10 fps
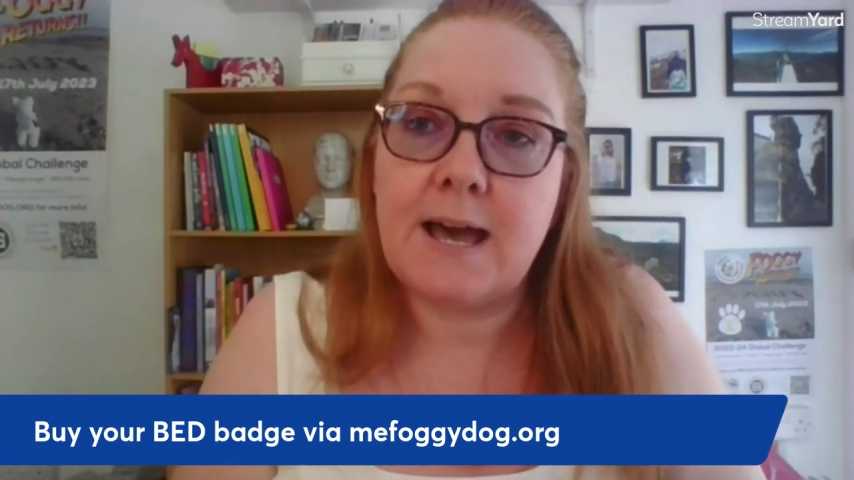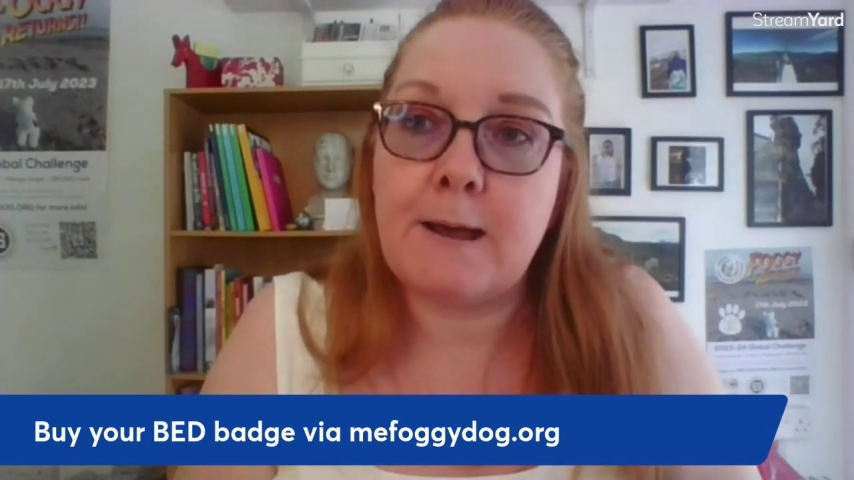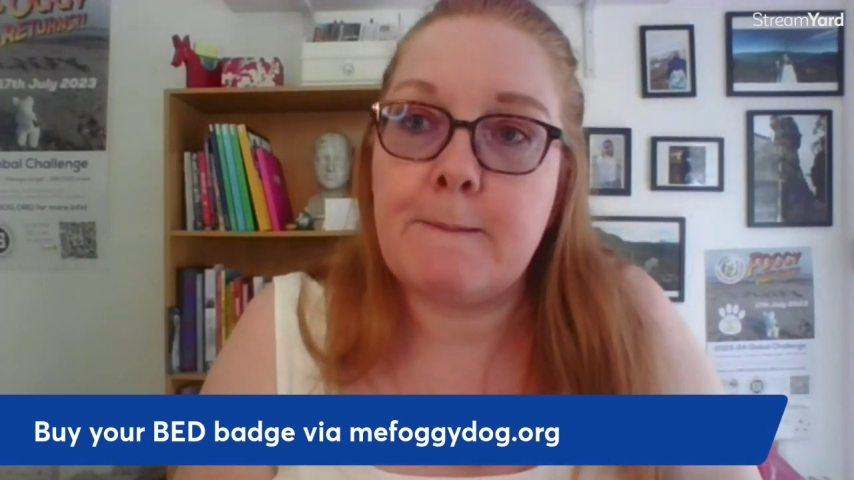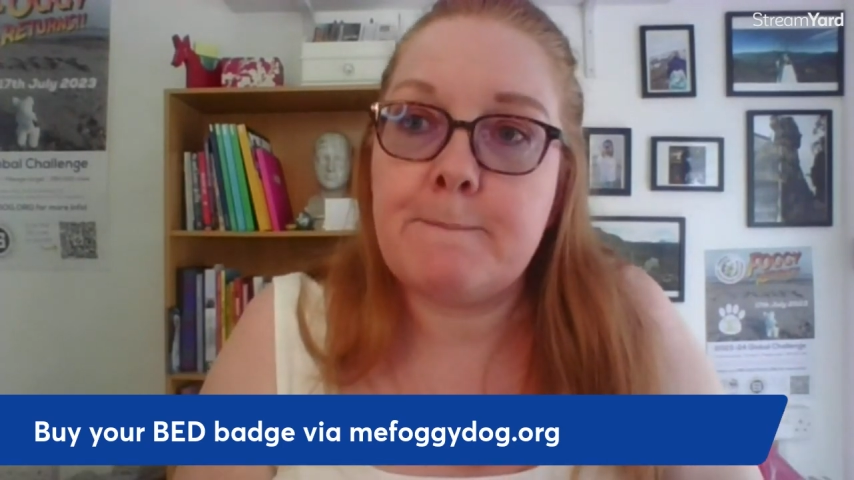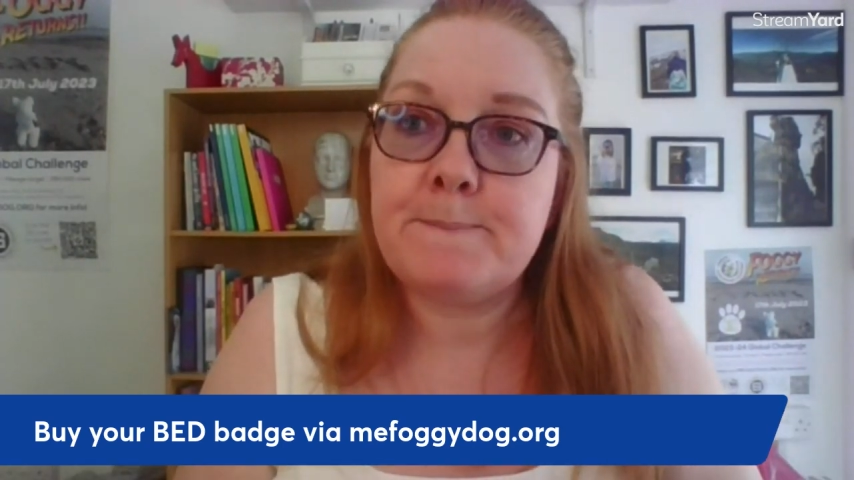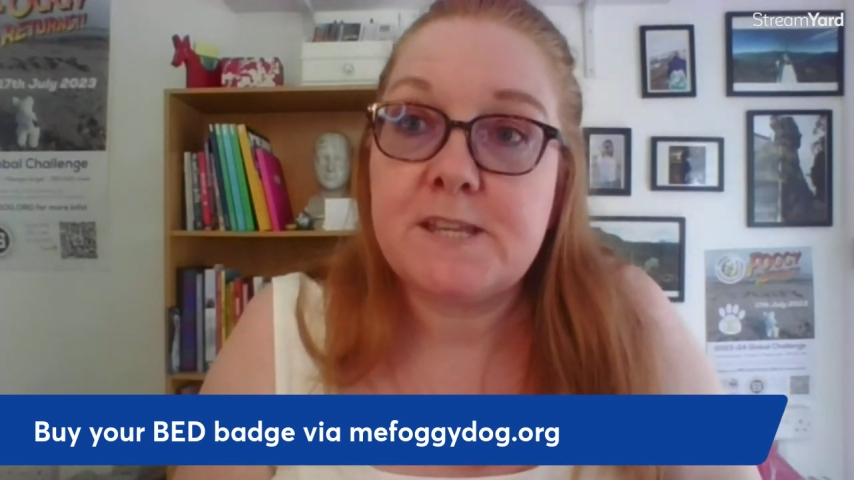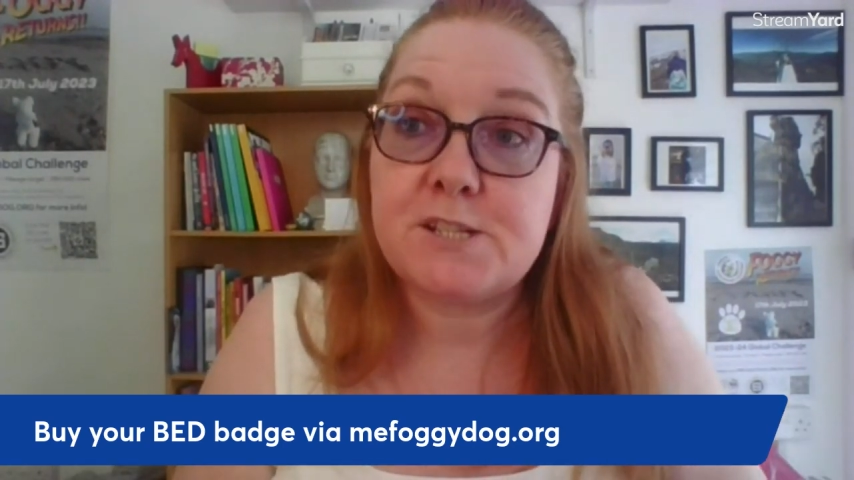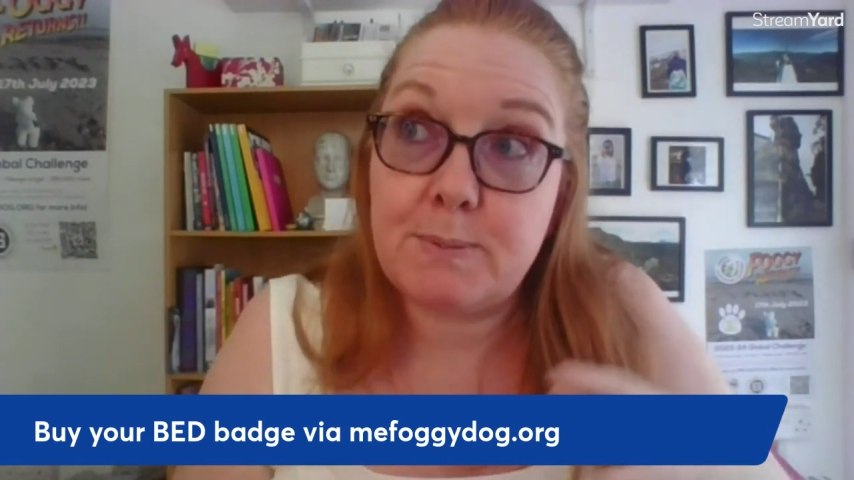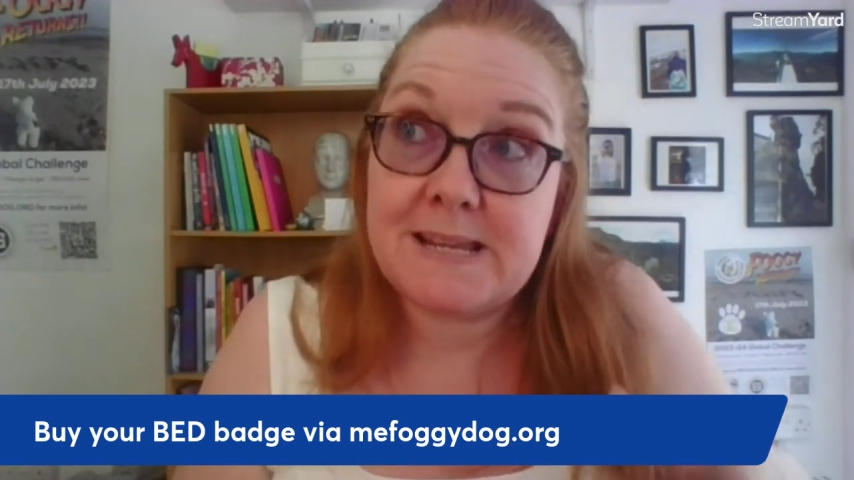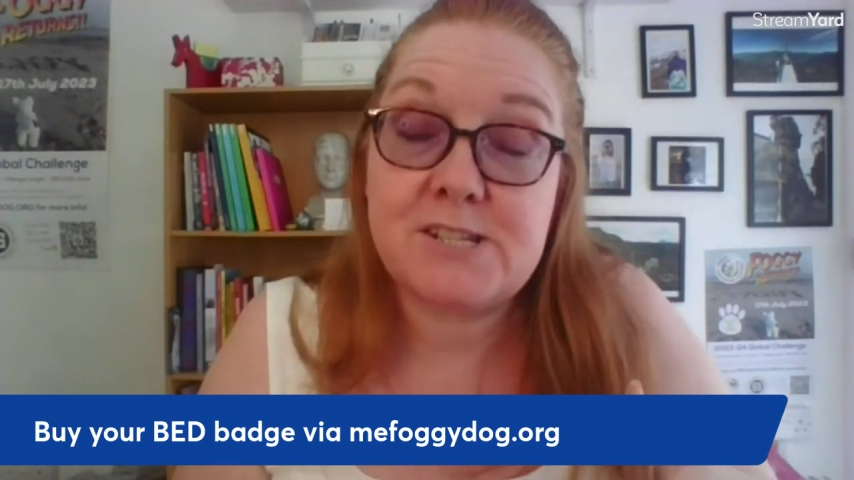
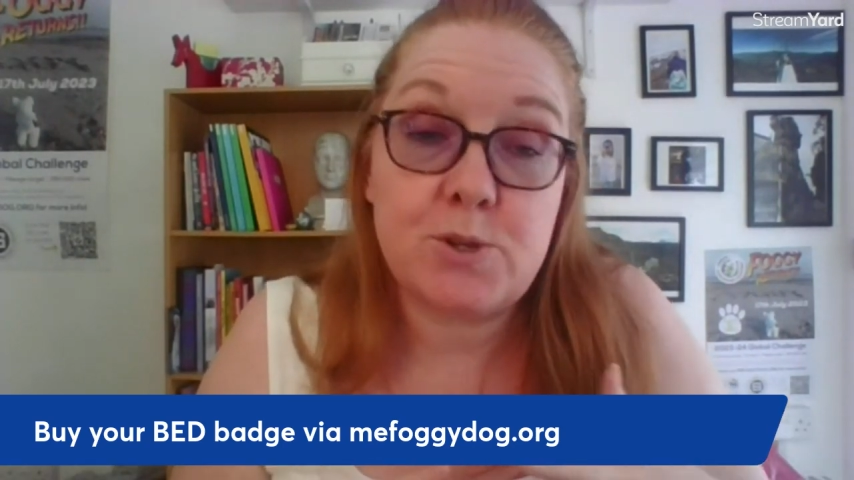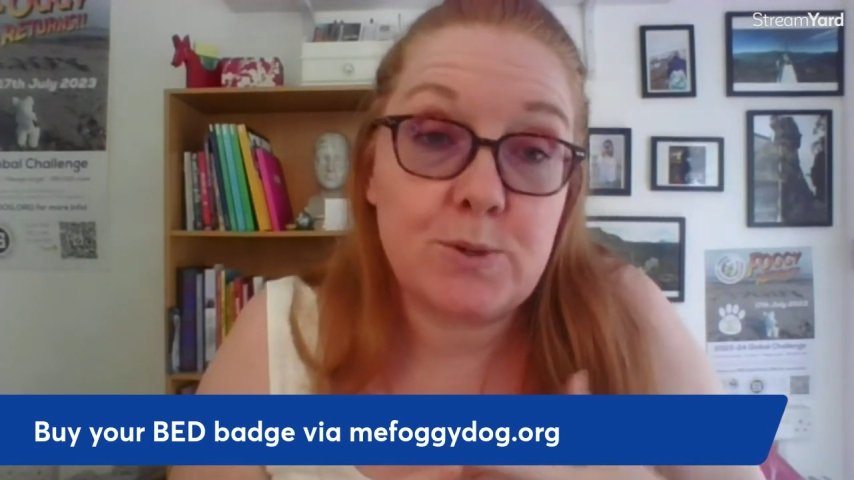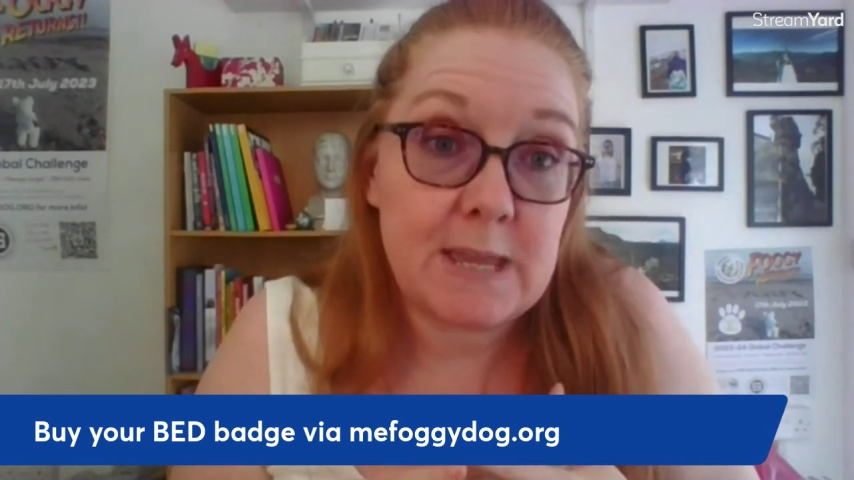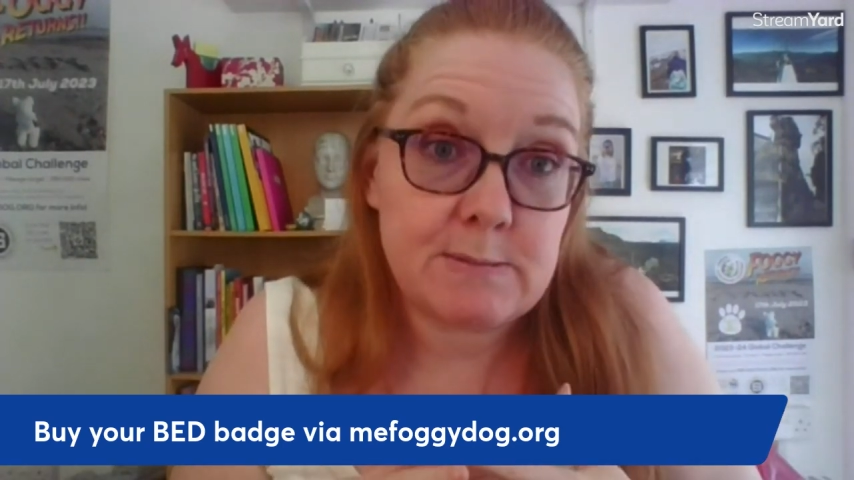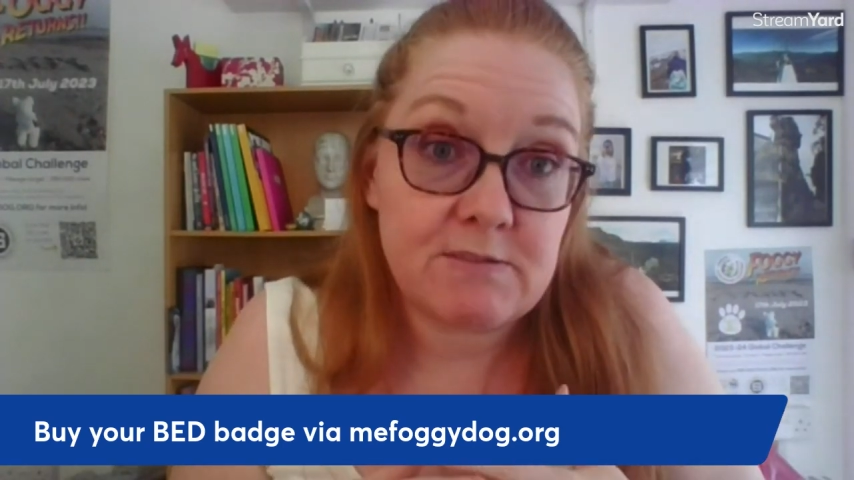So please do keep